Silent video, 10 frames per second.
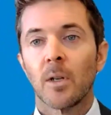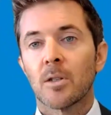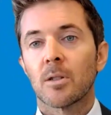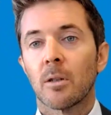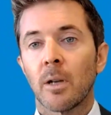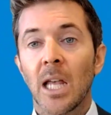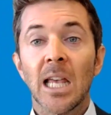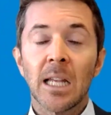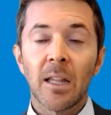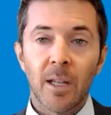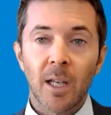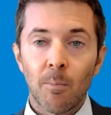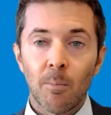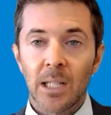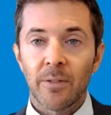So anything can
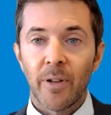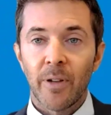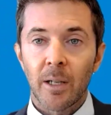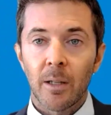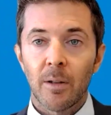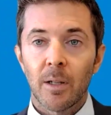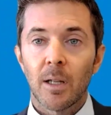buy the FANG